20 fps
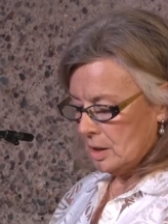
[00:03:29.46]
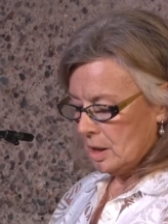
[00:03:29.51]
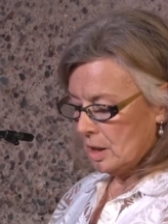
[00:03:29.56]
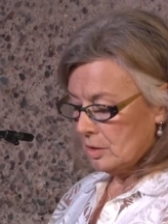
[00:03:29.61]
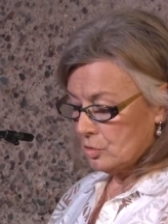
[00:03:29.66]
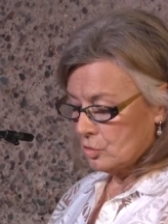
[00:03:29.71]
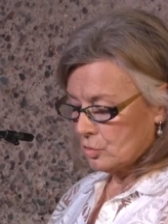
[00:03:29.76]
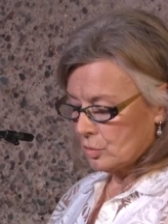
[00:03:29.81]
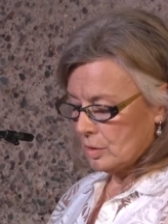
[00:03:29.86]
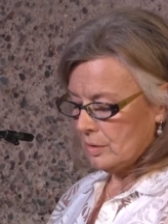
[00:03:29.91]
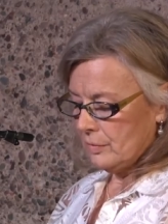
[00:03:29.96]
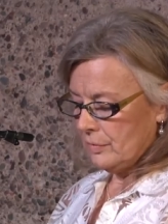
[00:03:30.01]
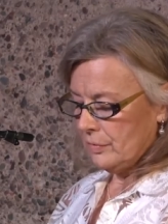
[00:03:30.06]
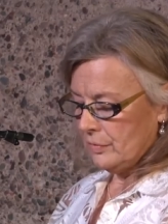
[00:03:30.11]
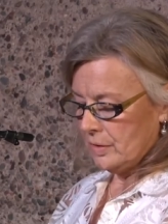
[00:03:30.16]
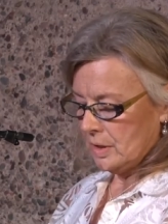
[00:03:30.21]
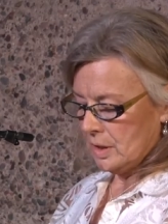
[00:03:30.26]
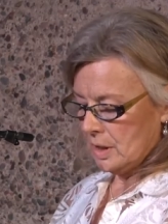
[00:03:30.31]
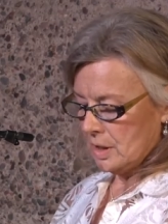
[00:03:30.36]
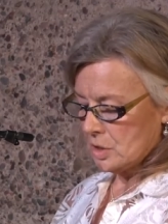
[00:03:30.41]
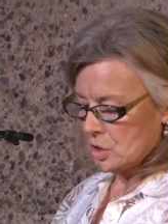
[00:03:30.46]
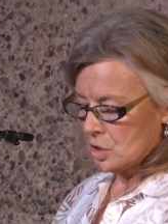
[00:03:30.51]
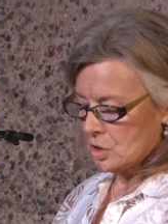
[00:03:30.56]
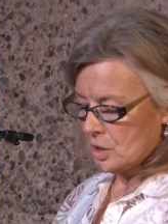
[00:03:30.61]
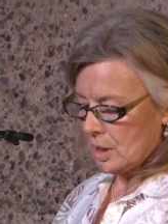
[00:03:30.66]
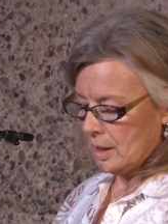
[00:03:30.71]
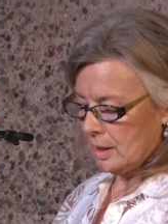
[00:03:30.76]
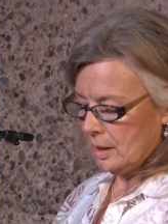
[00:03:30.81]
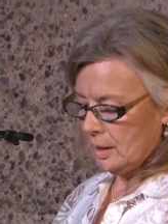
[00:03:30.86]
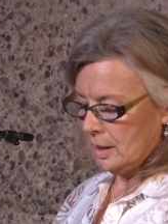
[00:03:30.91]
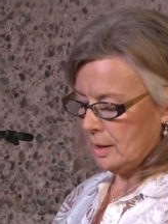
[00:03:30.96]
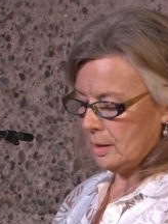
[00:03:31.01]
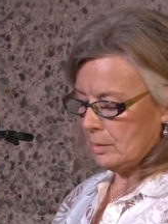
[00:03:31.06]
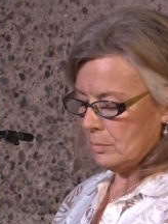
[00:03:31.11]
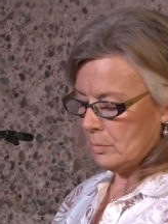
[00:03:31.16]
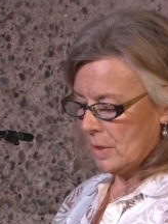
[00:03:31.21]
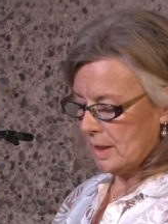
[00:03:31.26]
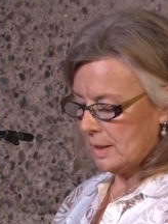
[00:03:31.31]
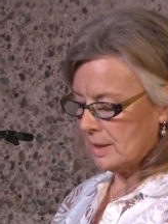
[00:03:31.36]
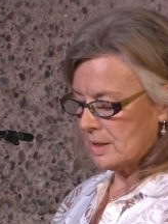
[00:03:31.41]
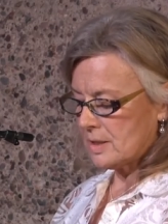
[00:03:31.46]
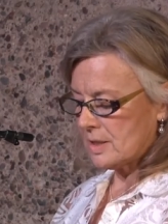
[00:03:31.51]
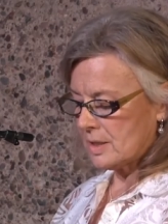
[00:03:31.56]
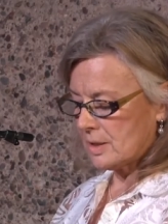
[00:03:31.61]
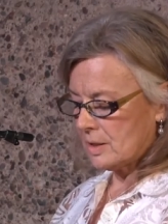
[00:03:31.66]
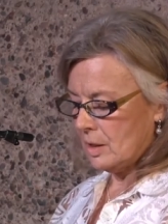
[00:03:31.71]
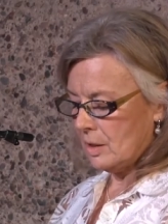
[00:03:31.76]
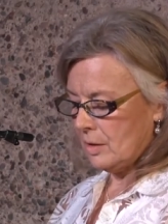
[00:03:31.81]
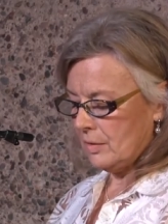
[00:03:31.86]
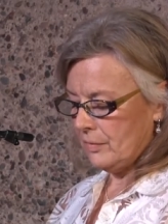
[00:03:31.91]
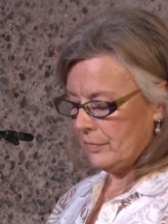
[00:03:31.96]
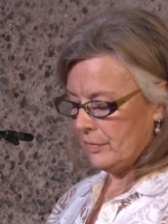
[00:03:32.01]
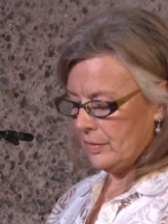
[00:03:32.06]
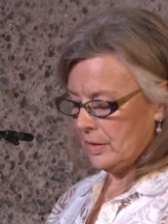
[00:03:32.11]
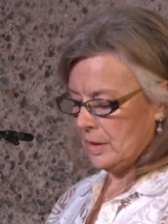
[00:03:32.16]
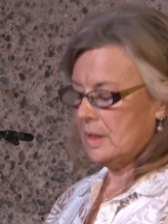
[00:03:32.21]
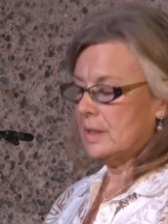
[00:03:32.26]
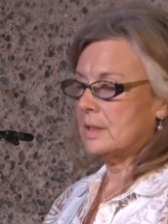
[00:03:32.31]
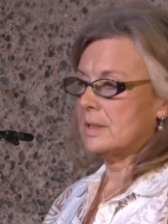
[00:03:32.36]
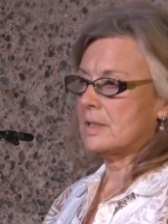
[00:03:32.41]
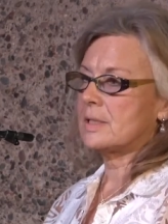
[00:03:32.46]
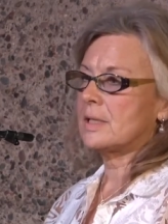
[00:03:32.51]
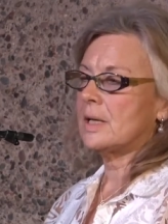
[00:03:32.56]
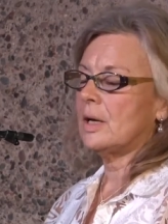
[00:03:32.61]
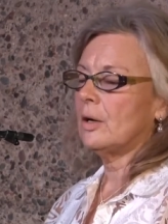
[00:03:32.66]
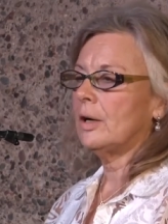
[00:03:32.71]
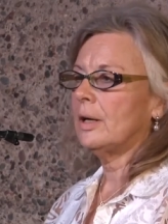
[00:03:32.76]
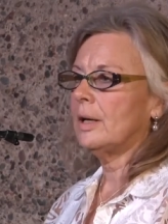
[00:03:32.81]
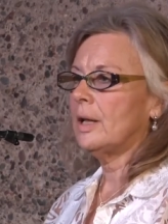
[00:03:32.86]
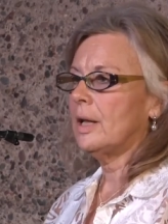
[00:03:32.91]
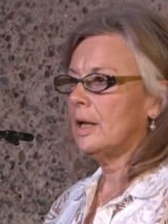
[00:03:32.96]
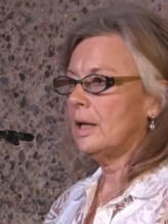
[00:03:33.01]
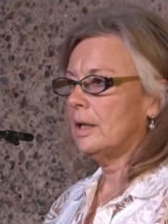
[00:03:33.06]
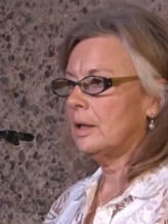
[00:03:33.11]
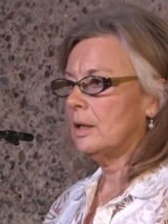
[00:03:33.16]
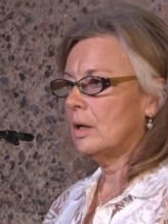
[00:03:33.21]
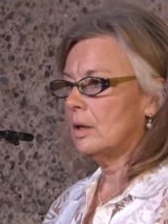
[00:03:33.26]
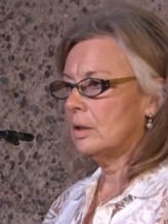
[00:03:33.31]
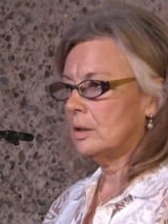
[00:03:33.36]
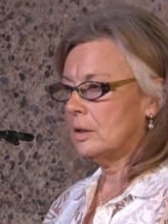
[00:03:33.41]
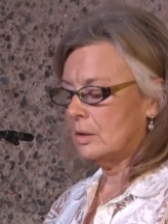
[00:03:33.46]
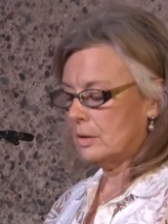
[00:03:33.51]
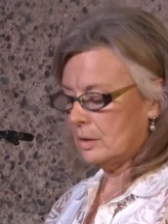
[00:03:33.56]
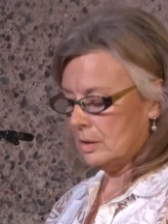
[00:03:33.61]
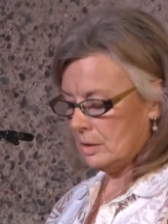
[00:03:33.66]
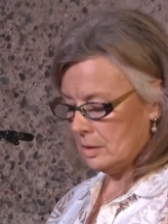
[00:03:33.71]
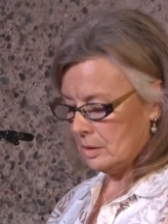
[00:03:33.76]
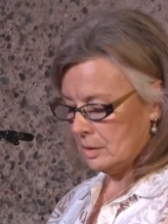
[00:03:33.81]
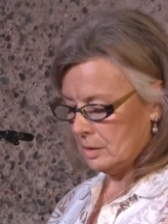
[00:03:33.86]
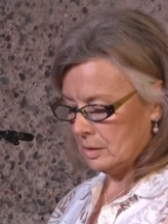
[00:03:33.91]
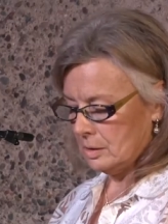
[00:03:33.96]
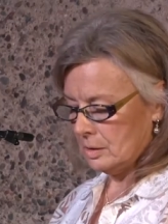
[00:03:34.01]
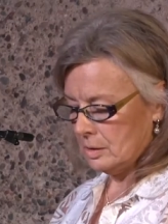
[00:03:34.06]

adrift and shining, might scuff and serenade under?